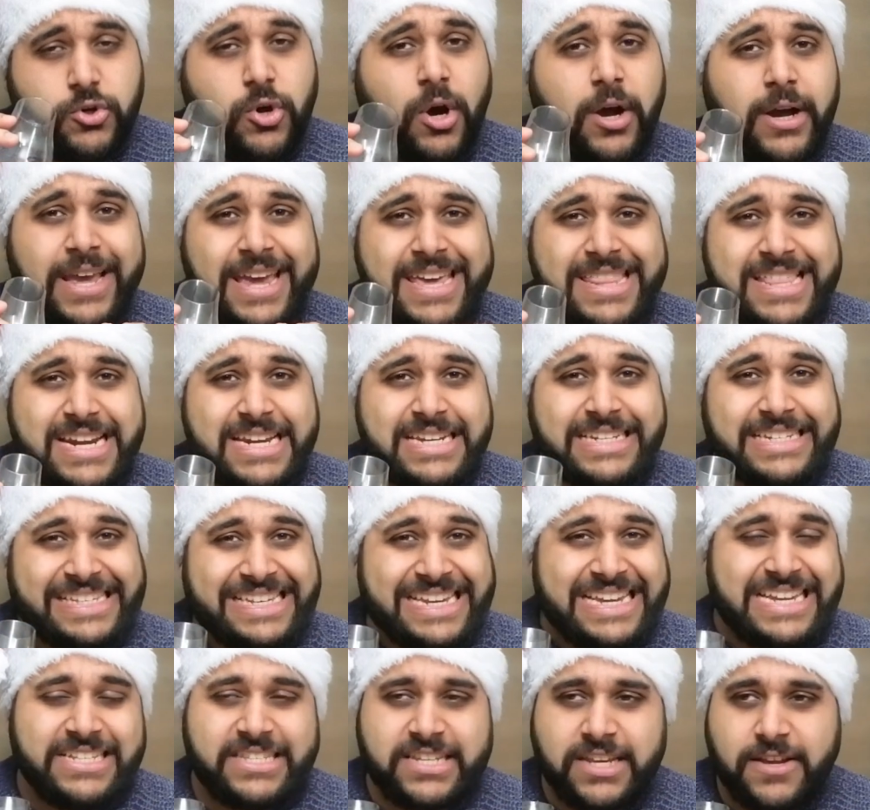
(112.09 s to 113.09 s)
You are getting that
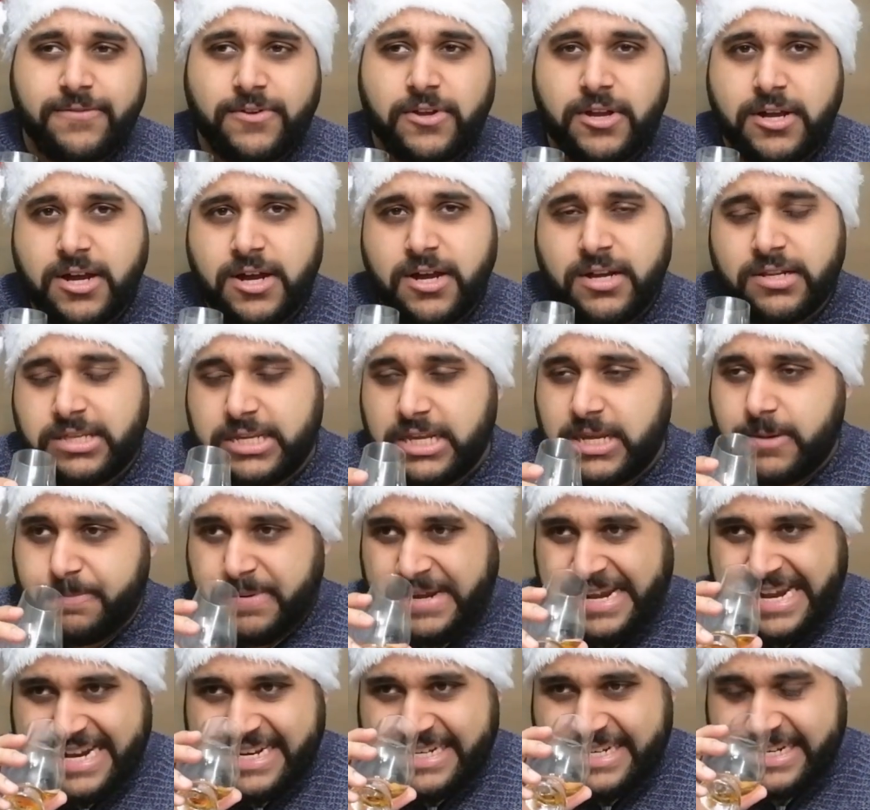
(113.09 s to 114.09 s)
distinctive earthy,
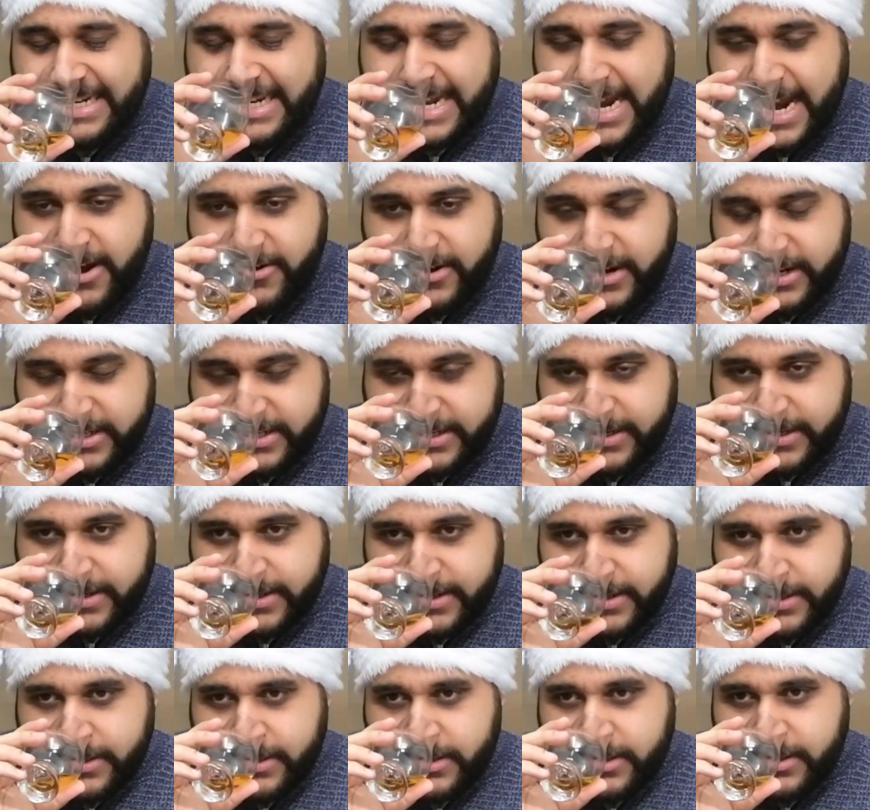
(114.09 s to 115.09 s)
peaty character.